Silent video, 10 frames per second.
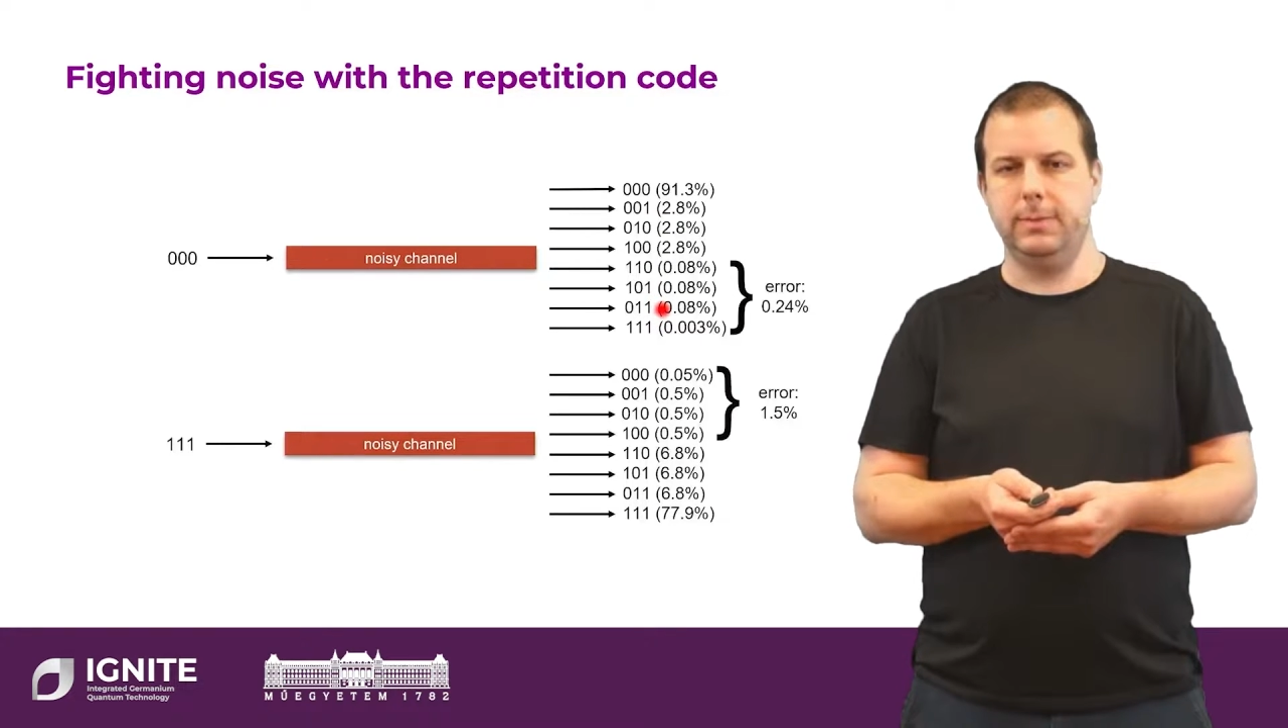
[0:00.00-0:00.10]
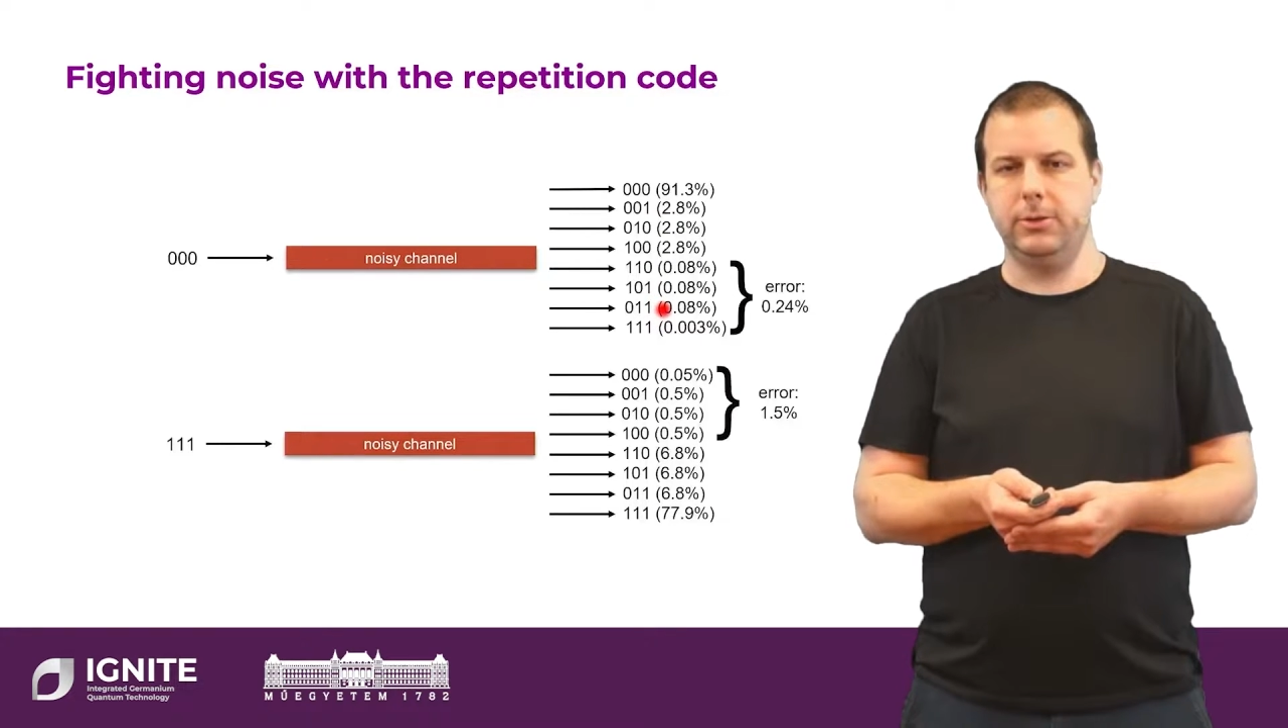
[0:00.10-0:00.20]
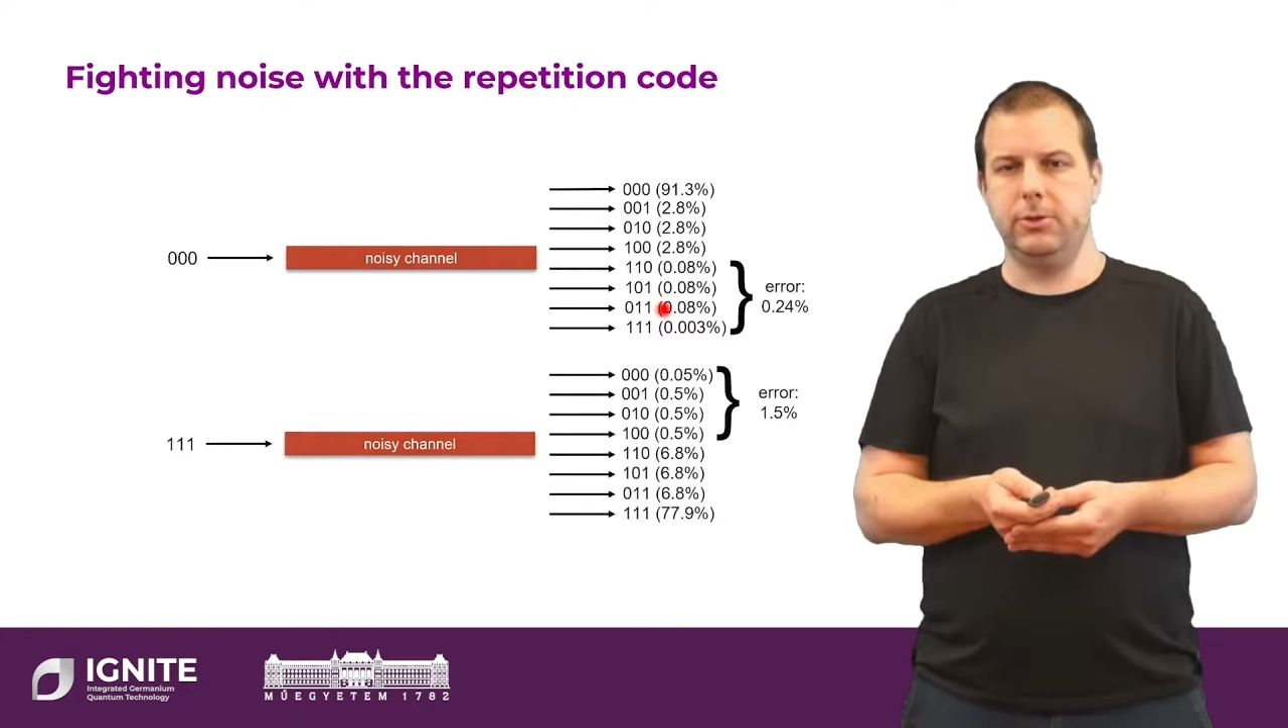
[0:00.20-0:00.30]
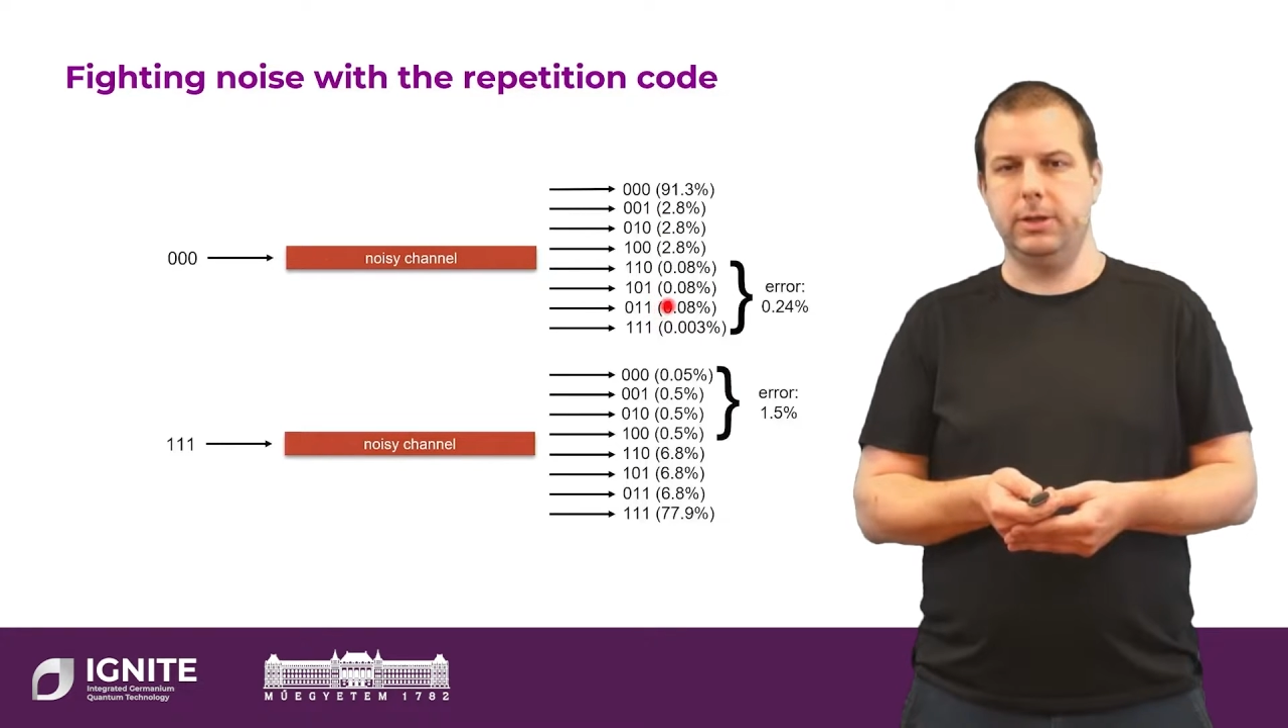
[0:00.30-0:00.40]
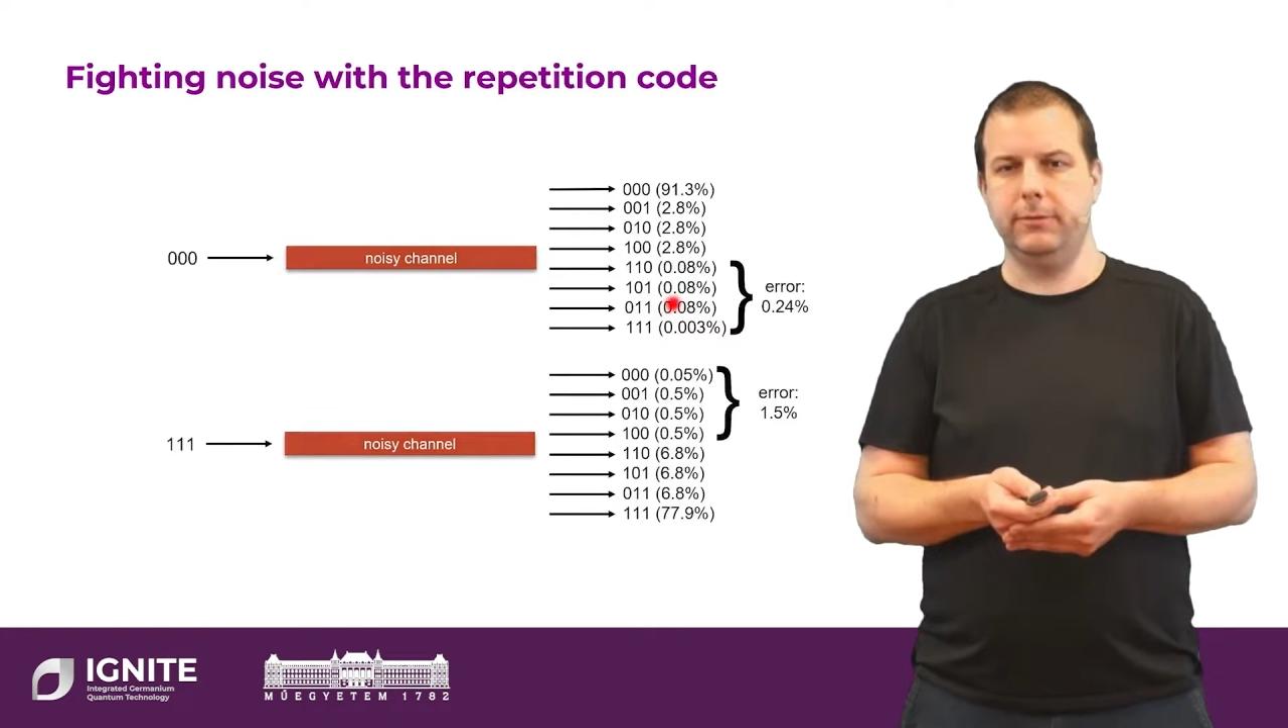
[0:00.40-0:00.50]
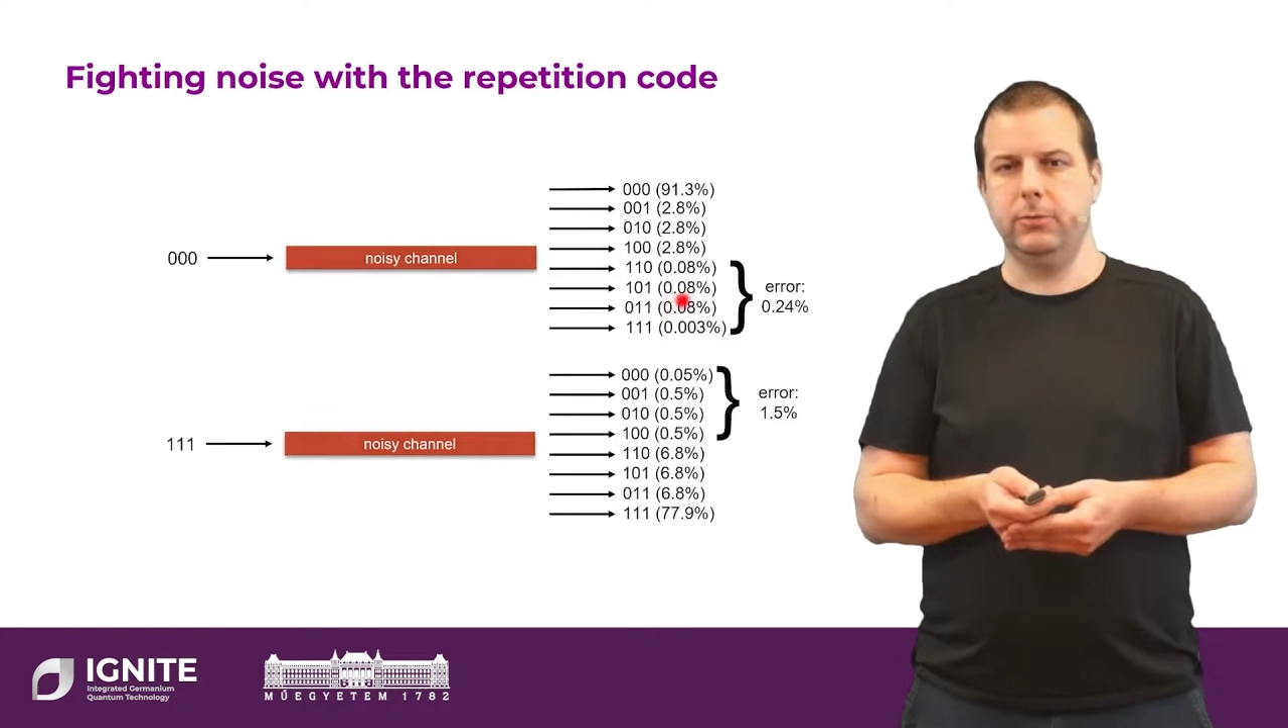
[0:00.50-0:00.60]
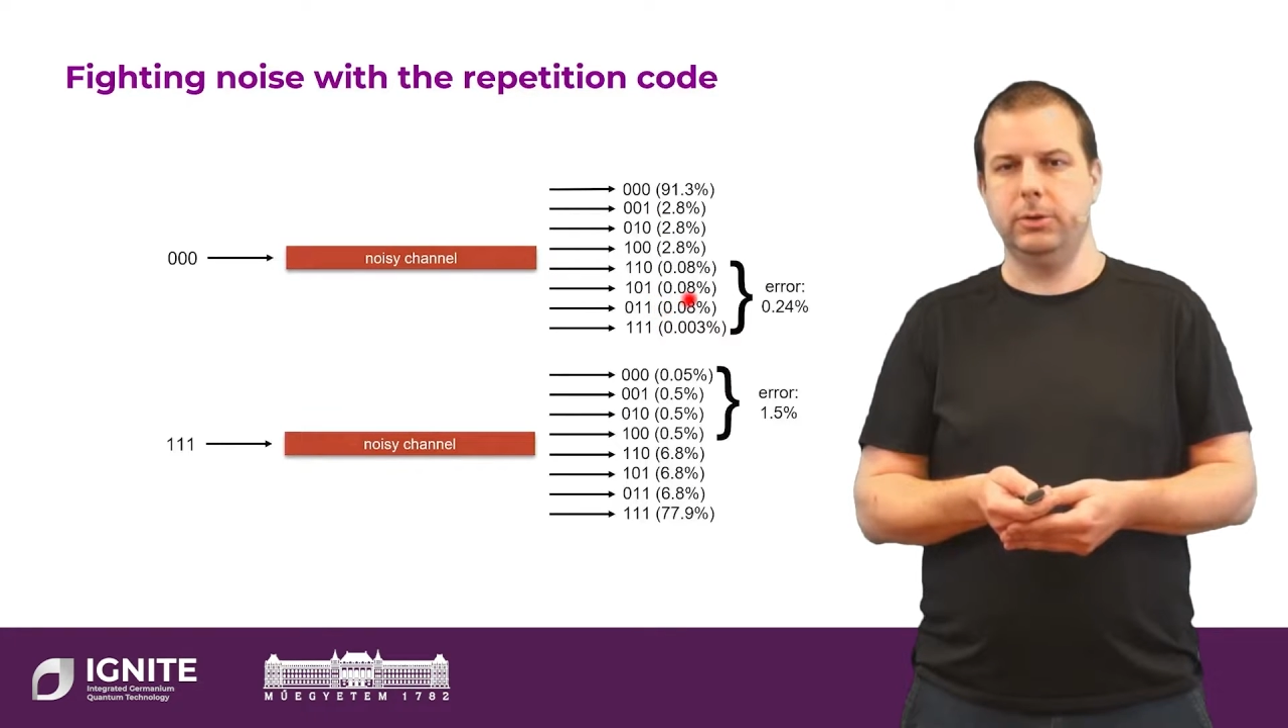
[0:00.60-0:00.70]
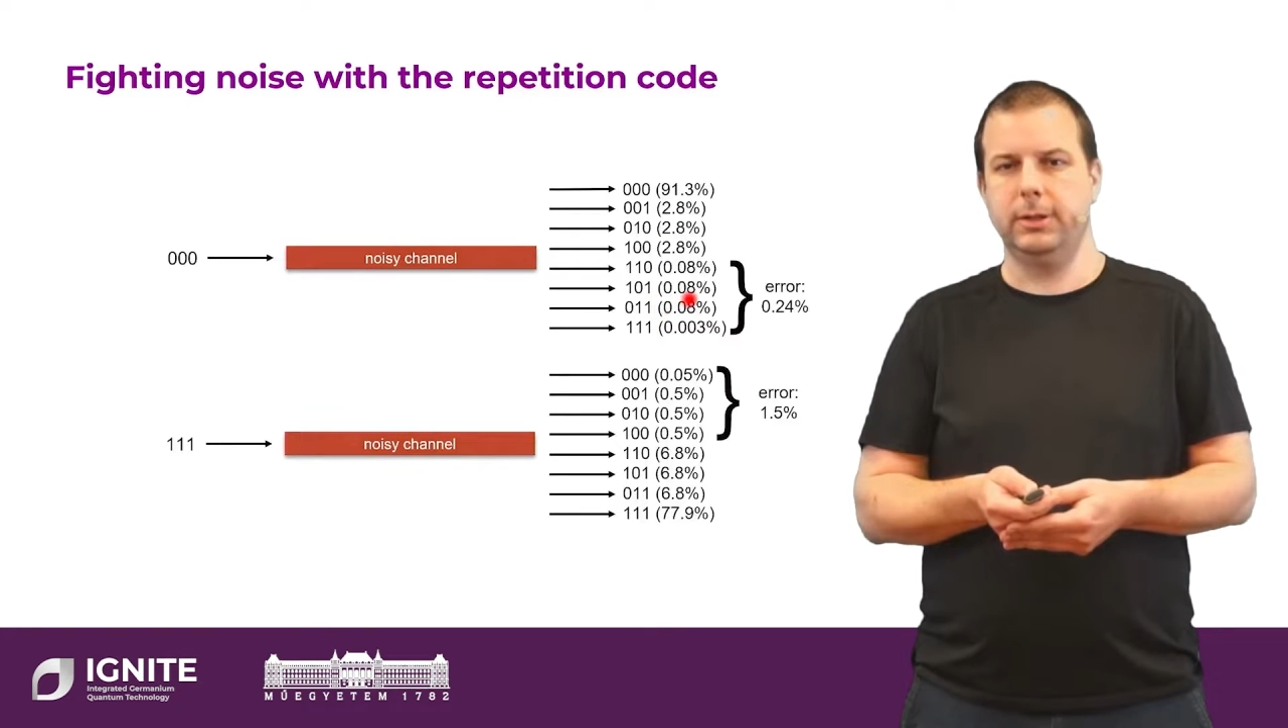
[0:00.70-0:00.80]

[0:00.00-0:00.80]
majority vote,